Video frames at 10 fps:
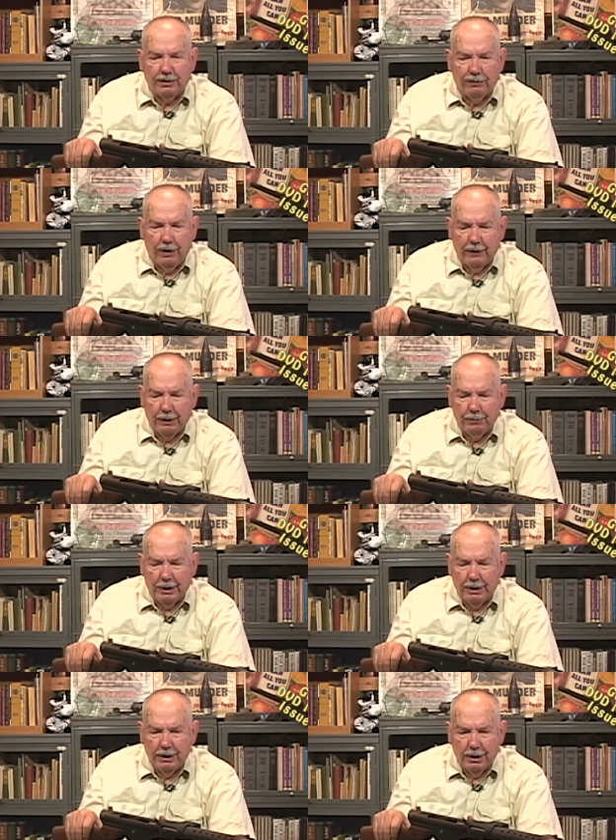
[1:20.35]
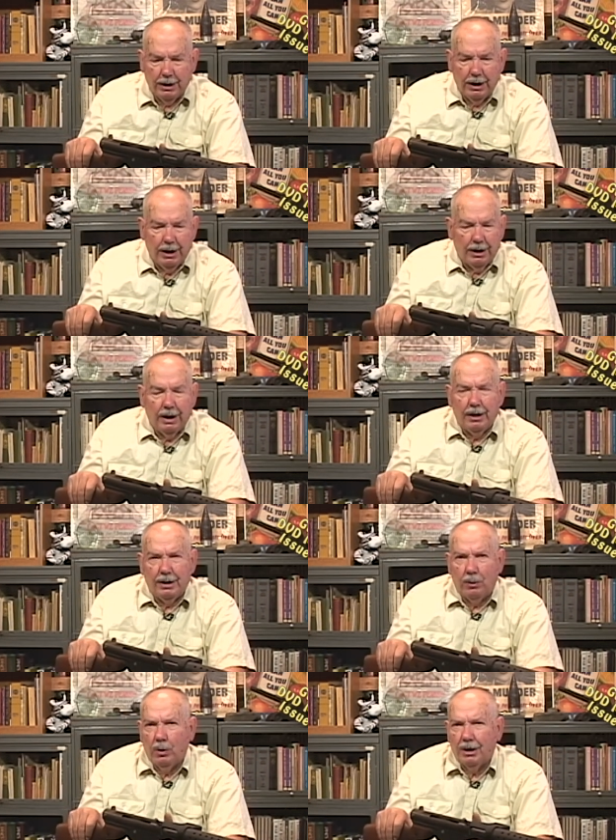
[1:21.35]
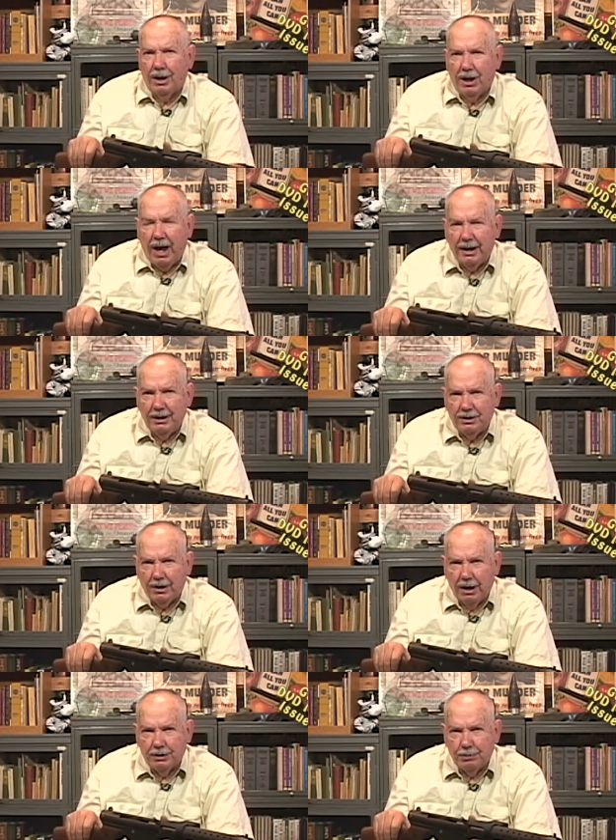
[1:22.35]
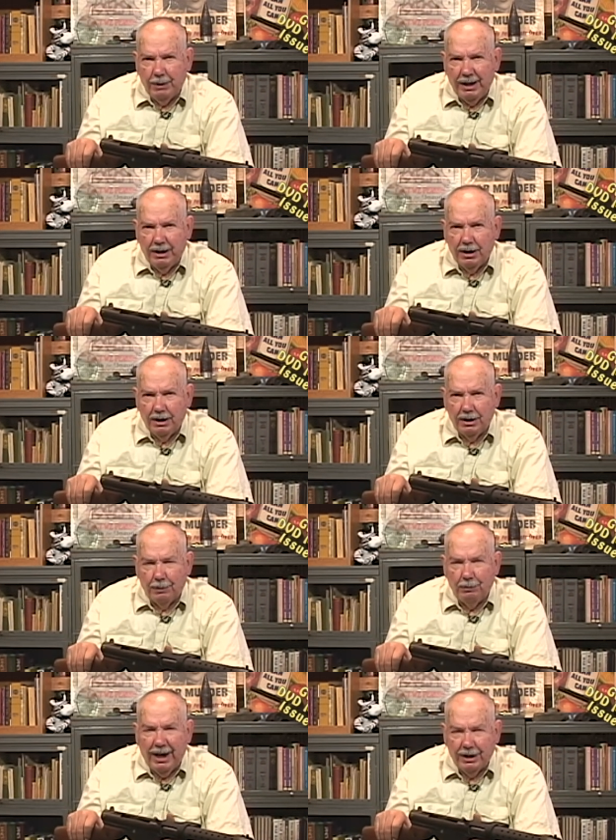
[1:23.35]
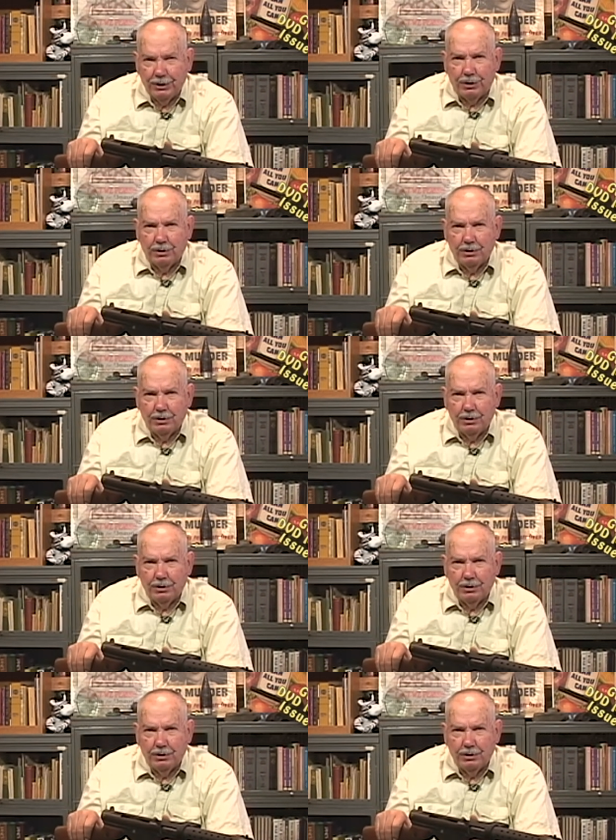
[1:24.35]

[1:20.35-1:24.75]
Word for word: the firing pin. There weren't a lot of these guns made. The manual